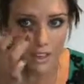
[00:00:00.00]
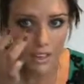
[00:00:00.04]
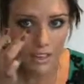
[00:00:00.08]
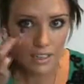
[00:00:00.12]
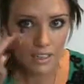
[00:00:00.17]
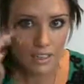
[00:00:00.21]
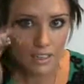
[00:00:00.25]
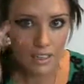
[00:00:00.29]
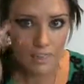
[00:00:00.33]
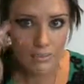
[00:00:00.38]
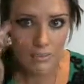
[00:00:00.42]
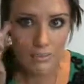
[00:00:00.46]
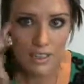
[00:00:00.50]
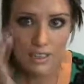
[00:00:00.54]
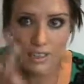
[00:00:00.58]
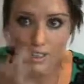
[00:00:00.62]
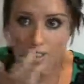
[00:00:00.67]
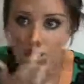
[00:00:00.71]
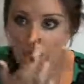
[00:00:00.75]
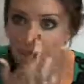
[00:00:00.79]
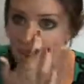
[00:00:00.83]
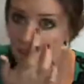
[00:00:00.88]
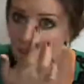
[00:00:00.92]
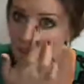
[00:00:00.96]
you can just
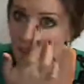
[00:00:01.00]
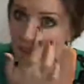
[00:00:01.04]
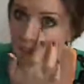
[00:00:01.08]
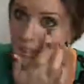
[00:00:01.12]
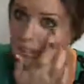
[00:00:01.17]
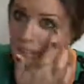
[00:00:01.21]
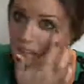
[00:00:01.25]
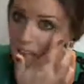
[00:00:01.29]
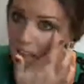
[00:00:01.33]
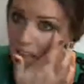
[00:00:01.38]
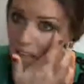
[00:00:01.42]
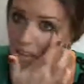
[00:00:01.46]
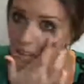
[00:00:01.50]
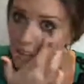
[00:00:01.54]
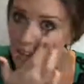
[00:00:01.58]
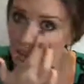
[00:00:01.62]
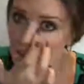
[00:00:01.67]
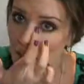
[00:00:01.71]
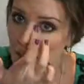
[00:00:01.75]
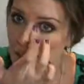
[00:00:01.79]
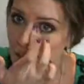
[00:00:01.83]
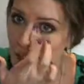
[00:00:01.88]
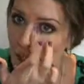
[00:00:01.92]
brush it underneath